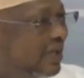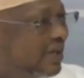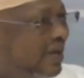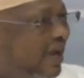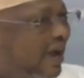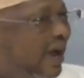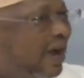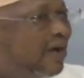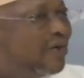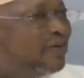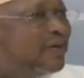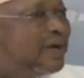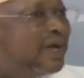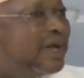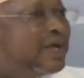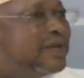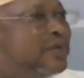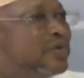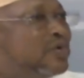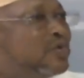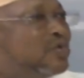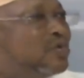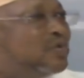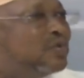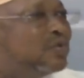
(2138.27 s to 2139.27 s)
How can
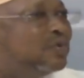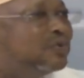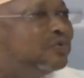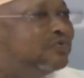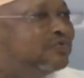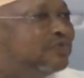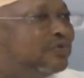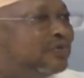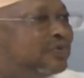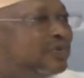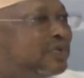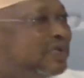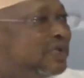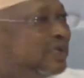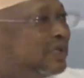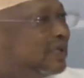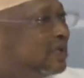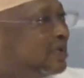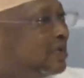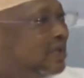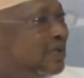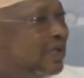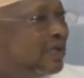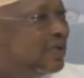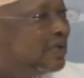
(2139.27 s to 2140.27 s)
you, for the
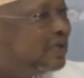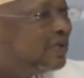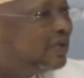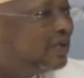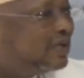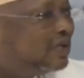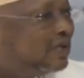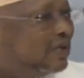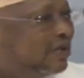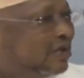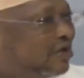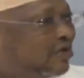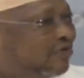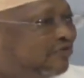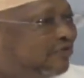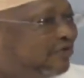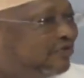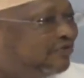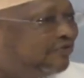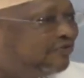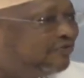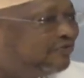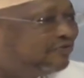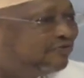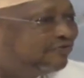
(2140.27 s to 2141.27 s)
love
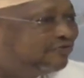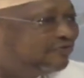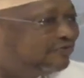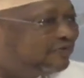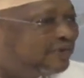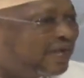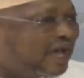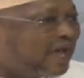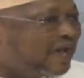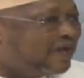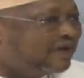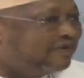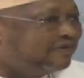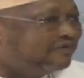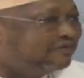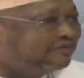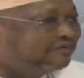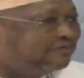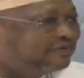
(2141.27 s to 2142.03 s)
of life,